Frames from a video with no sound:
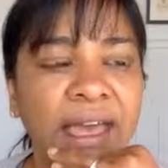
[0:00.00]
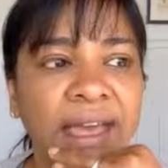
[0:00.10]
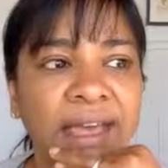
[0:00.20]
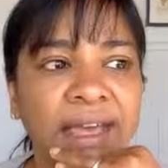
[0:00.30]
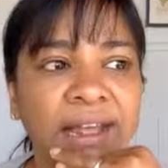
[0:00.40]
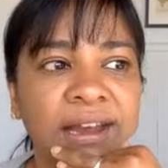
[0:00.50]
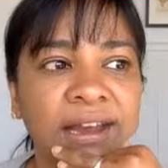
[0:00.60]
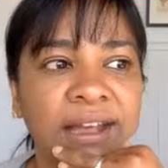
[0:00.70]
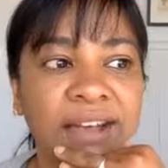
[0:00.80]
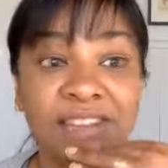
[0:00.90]

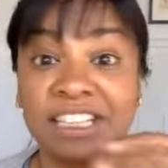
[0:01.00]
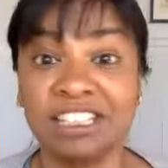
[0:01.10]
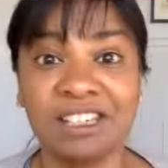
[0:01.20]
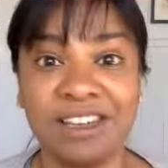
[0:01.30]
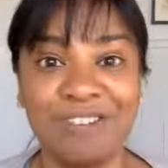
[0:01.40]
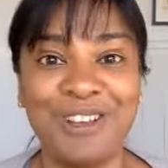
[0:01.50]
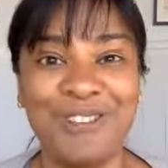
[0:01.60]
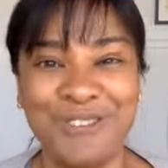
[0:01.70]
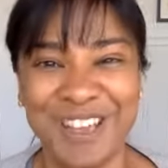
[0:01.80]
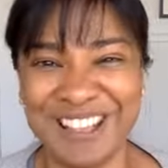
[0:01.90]
And I've actually never
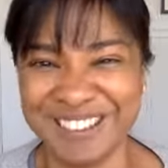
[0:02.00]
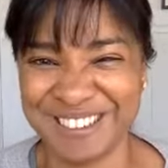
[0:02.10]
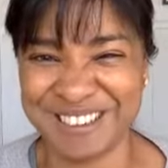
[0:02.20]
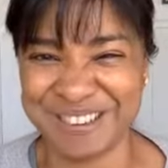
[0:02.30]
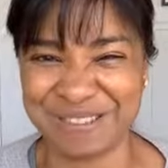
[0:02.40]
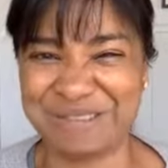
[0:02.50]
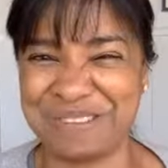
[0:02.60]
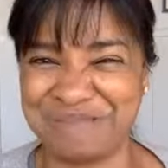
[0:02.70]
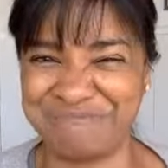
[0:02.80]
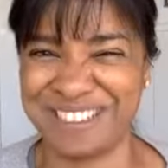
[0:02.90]
felt
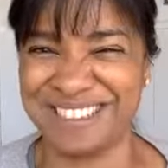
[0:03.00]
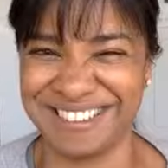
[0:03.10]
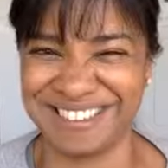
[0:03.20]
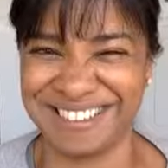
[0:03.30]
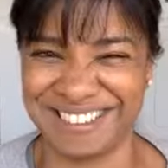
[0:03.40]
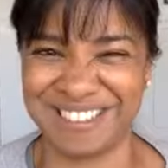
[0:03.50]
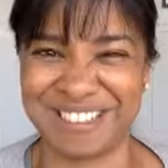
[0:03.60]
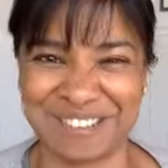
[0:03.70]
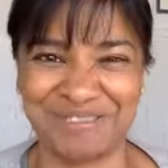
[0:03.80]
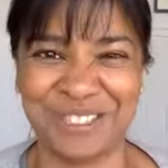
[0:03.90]
alone in business
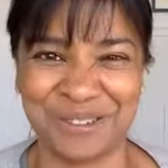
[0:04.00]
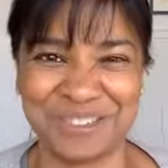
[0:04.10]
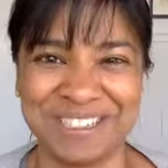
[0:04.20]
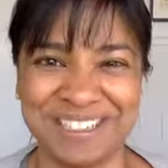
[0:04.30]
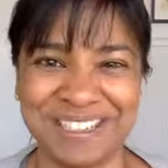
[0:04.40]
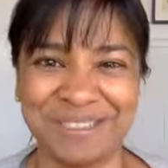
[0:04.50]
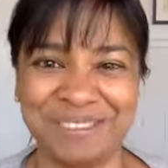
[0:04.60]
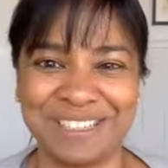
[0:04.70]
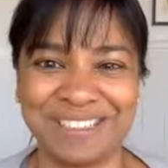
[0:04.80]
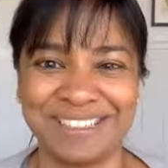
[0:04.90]
since I've joined this,
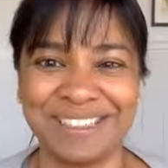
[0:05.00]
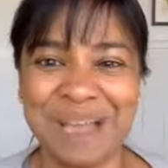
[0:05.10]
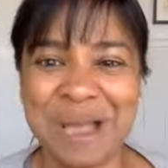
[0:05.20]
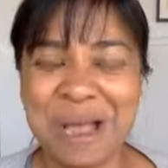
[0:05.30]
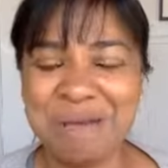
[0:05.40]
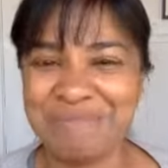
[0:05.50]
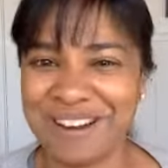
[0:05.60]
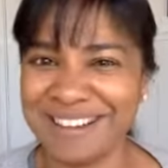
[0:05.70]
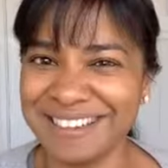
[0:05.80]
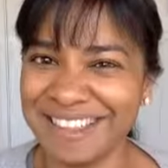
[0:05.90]
because
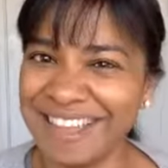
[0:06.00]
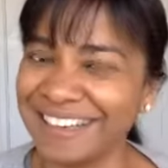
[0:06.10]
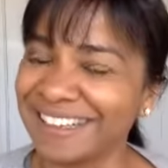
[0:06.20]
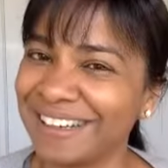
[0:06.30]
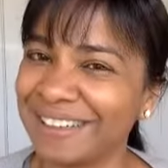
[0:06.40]
prior to that,